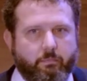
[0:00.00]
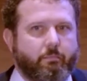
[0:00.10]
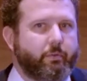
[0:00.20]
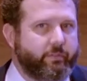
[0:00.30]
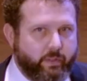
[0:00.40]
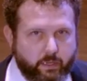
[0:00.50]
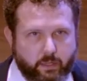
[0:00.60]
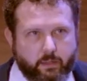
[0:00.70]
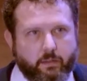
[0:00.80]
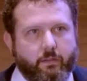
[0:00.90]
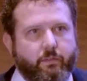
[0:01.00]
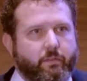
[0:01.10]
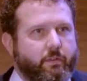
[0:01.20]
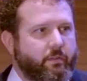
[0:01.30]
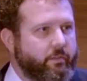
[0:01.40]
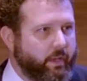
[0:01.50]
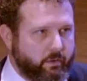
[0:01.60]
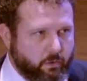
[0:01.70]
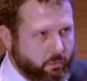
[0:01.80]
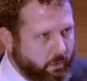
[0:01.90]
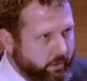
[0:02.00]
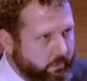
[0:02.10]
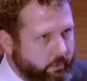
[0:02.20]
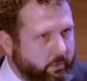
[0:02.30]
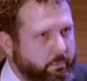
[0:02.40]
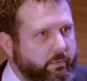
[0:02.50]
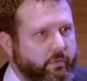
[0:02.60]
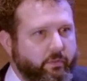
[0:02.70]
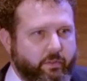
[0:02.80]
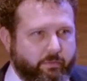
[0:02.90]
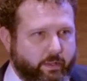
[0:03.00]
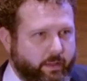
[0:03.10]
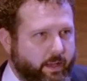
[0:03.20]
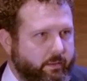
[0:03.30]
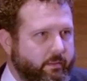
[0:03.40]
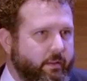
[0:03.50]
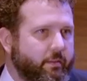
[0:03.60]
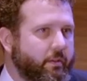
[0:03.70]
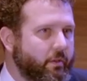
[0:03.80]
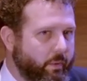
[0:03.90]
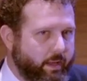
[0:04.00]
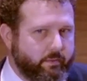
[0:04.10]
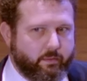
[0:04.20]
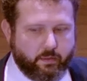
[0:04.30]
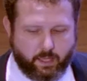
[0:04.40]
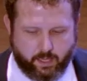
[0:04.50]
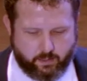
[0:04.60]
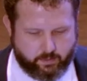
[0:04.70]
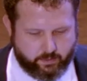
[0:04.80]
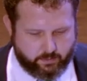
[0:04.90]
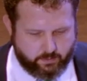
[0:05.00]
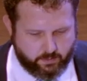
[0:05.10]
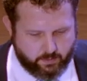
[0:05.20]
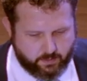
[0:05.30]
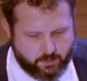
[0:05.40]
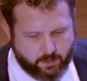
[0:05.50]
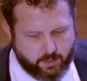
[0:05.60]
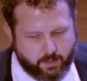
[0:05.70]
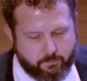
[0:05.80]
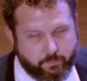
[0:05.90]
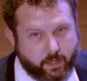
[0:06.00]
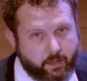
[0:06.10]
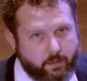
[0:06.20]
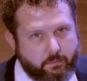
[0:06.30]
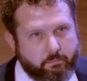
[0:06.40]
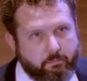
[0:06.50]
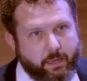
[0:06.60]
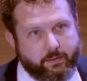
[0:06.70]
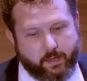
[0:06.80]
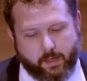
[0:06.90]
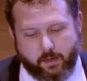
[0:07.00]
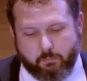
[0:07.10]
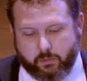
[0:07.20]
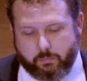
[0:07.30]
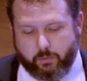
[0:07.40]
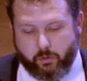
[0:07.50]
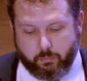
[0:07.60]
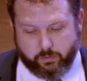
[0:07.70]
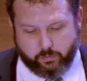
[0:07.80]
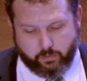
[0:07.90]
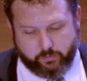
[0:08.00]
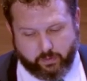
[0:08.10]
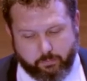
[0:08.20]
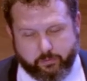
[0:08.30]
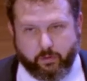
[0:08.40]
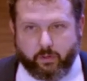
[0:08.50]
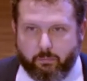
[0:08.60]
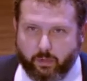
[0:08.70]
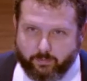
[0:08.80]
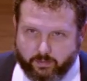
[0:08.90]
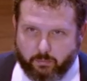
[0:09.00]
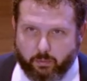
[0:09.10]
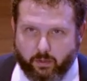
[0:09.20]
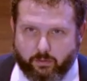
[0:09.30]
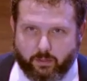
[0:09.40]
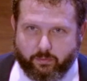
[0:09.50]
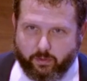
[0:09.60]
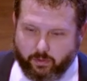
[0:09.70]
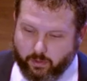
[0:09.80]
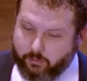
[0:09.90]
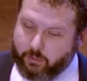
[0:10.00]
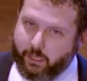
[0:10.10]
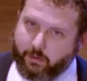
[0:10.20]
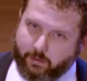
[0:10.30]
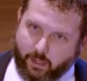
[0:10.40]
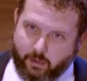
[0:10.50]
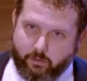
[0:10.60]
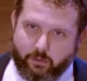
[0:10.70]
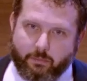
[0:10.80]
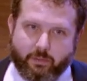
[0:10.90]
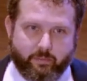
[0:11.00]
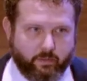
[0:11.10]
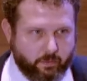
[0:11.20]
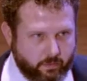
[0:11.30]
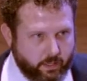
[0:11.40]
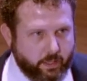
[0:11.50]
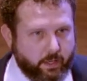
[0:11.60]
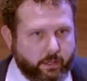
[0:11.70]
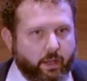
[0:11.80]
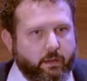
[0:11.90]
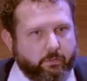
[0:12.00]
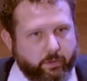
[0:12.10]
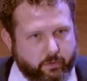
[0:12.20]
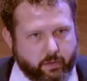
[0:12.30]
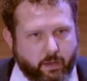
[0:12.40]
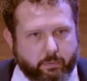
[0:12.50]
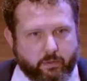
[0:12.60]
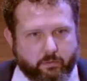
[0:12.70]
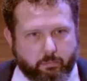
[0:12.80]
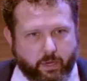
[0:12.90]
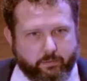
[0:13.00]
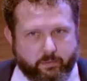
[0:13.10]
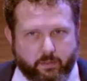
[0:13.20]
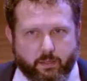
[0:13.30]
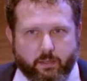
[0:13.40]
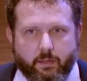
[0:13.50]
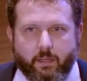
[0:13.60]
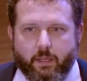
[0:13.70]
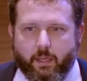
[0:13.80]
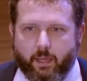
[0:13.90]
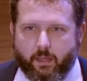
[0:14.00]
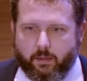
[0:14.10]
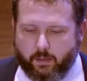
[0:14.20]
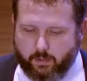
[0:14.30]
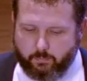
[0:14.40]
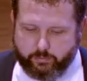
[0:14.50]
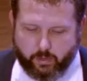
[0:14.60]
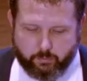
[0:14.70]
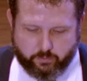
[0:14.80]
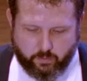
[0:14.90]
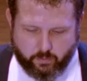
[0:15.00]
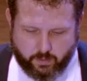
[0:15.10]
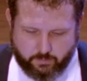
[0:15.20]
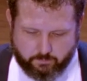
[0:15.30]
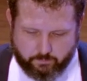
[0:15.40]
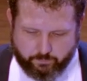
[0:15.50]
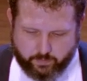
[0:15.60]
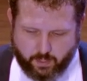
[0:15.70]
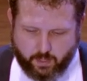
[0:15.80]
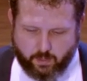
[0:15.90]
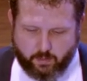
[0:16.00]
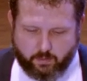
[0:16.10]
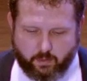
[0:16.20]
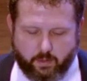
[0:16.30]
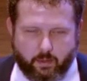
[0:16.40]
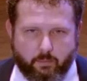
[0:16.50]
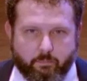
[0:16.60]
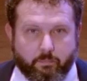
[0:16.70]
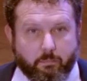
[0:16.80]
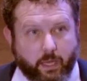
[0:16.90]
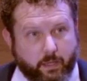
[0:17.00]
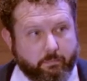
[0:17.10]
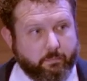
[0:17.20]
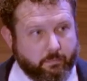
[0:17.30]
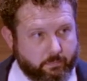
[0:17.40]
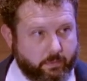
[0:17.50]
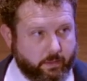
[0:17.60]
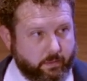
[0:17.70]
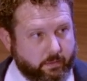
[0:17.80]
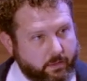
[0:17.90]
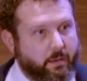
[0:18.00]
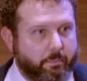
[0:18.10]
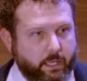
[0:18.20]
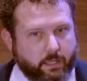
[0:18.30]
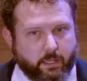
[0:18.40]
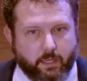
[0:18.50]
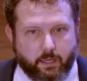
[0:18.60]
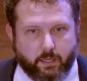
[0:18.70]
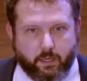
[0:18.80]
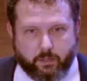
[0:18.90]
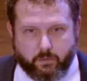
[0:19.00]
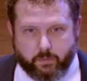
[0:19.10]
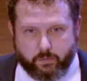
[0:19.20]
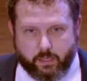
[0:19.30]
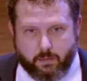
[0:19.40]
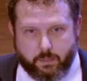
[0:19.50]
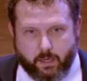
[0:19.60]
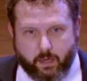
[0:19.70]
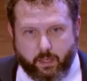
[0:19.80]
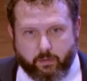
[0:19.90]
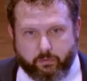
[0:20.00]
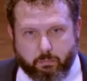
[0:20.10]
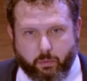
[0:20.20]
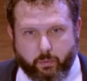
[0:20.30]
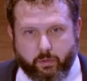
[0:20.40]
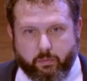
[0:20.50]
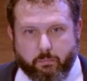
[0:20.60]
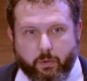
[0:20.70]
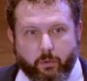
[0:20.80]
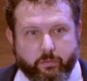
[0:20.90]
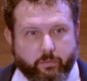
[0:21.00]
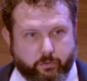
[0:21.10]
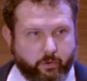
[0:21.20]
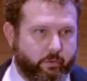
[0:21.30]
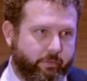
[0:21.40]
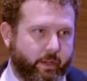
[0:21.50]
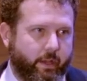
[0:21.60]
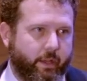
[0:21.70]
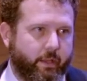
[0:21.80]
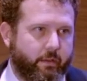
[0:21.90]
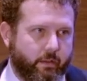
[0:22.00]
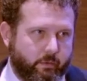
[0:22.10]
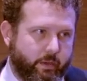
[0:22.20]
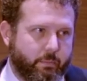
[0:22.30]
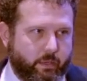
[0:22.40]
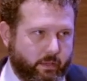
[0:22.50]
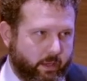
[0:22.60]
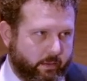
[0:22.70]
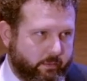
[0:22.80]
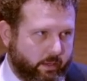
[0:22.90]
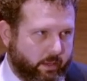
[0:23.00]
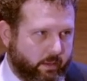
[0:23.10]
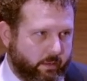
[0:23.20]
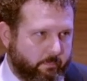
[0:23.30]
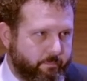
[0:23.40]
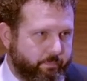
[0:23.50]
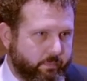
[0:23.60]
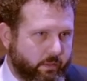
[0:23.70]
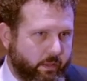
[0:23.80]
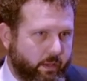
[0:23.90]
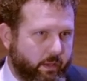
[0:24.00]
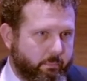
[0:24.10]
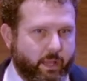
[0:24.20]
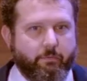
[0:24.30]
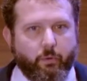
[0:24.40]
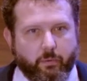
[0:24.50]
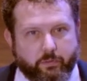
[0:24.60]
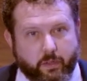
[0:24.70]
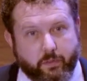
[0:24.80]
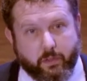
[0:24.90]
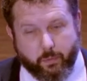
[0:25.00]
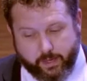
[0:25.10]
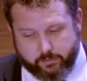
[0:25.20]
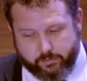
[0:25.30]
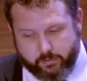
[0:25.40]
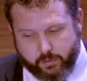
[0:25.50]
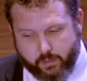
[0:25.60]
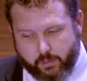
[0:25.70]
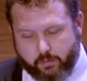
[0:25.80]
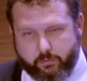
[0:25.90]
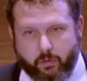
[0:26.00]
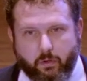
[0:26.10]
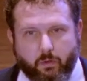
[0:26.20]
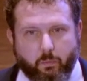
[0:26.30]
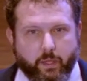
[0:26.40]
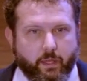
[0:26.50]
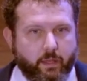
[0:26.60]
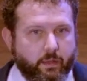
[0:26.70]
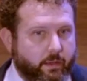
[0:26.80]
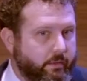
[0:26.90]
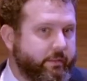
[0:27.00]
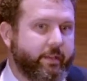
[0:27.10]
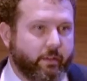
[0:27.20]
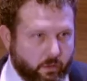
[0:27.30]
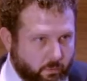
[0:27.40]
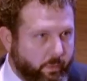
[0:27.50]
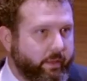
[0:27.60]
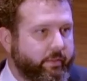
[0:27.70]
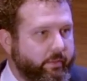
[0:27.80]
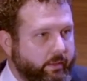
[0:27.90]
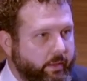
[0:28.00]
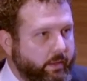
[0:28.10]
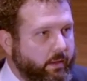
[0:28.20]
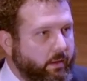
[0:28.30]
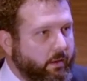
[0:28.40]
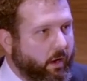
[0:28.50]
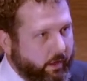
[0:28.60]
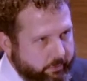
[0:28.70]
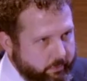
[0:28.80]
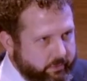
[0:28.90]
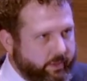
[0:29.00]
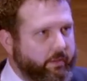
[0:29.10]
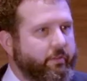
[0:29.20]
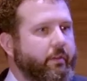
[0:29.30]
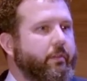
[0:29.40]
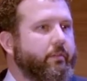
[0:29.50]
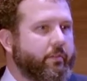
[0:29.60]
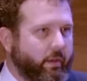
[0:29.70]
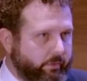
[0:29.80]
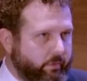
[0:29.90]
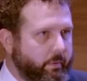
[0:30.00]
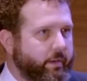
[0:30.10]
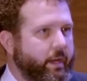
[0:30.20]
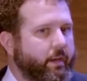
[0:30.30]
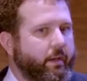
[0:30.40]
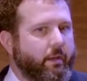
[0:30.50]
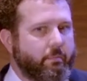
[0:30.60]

proceedings and technical working groups and stuff like that in the US and Canada. I maintain multiple open source cybersecurity and privacy projects that are unrelated to energy, but still kind of on the topic of privacy and cybersecurity. And the company, Utility API, has deployed the most certified Green Button Connect platforms in the US. So we deal with authorizations, customer data,